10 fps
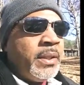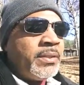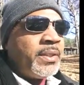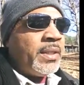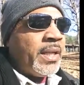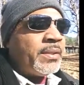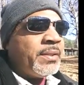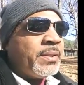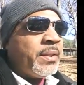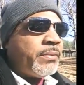And see, that's
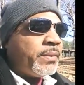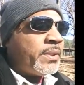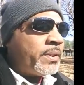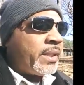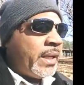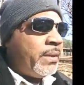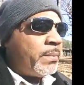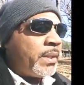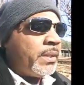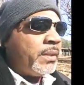a different state,
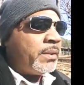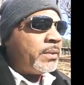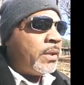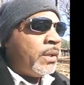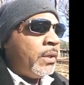because